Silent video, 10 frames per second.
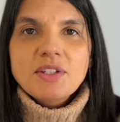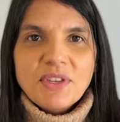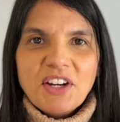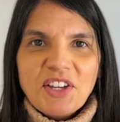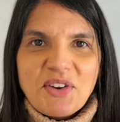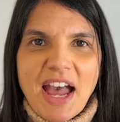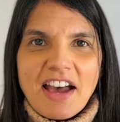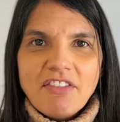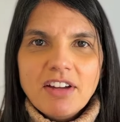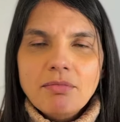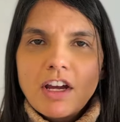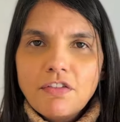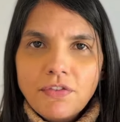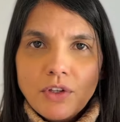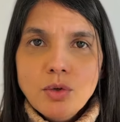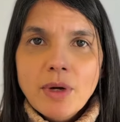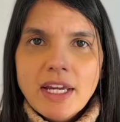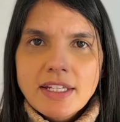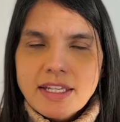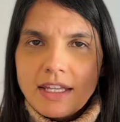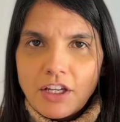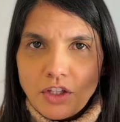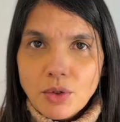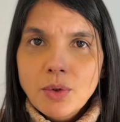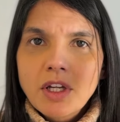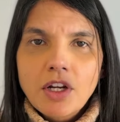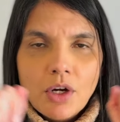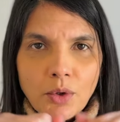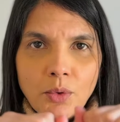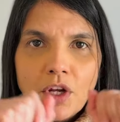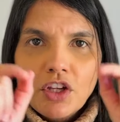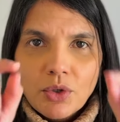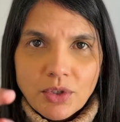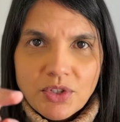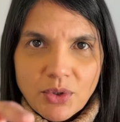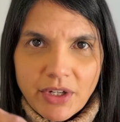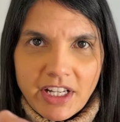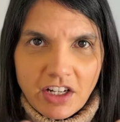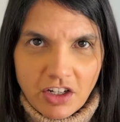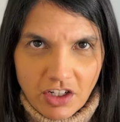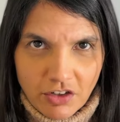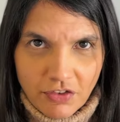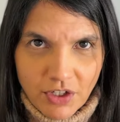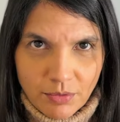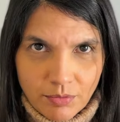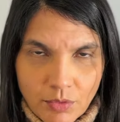So there you have it. A few ways that you can own your story in an interview.